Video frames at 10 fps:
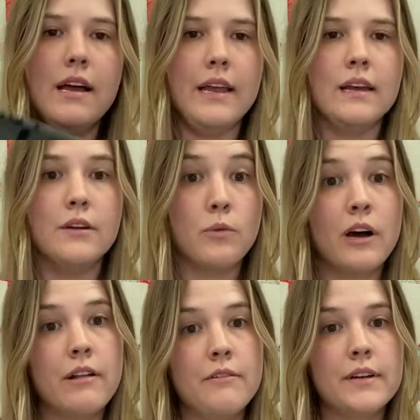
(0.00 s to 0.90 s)
And
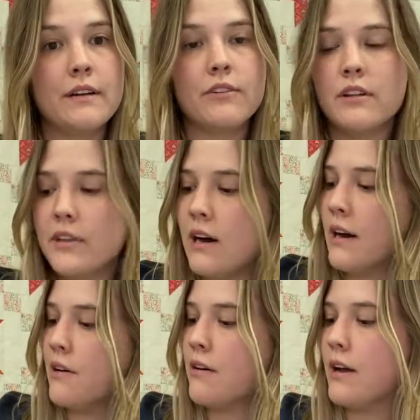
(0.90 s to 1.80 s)
while I was over at the
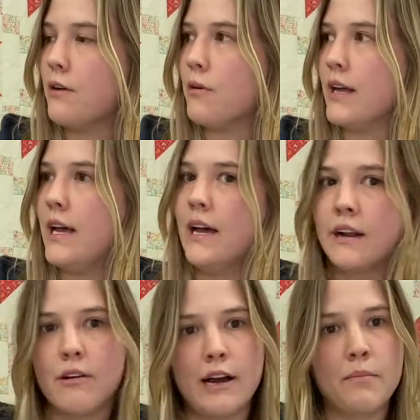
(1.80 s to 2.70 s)
iron, I went ahead
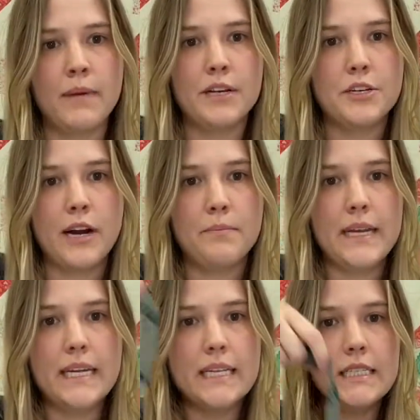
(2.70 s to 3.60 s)
and grabbed my strap
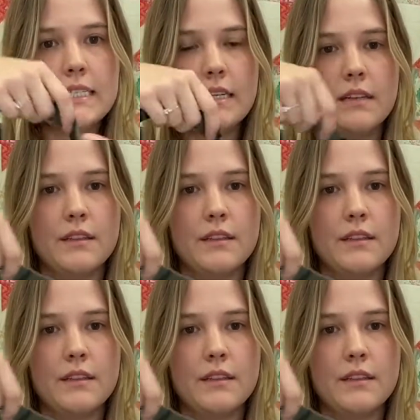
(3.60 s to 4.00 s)
pieces,